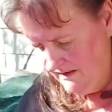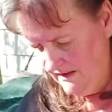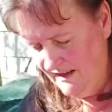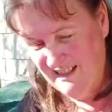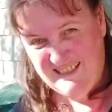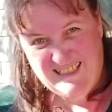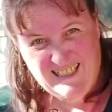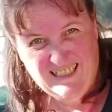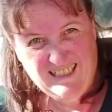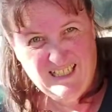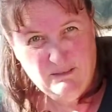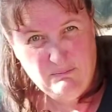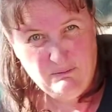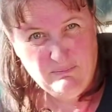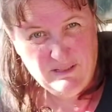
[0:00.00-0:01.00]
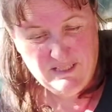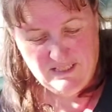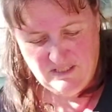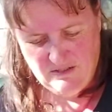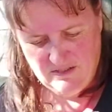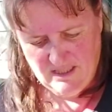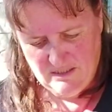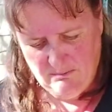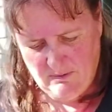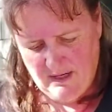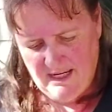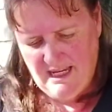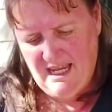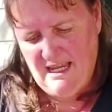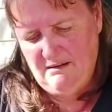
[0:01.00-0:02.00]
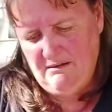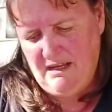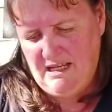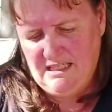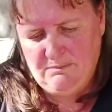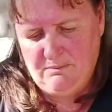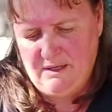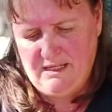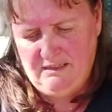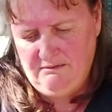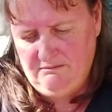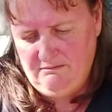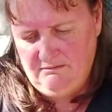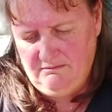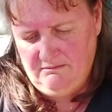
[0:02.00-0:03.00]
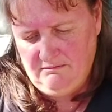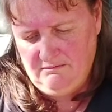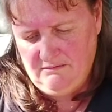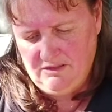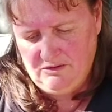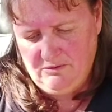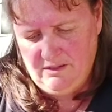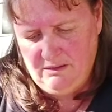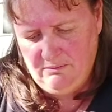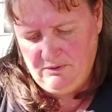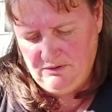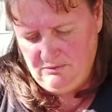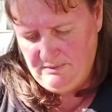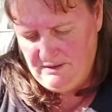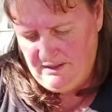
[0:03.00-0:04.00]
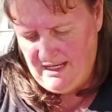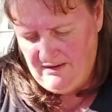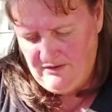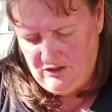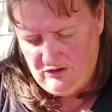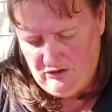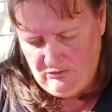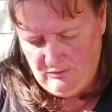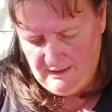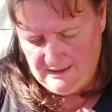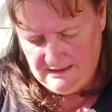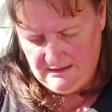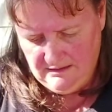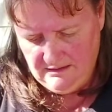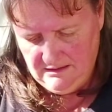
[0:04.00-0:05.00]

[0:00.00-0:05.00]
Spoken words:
Ideally, it'd be better to use a spray squirty bottle, but I haven't got one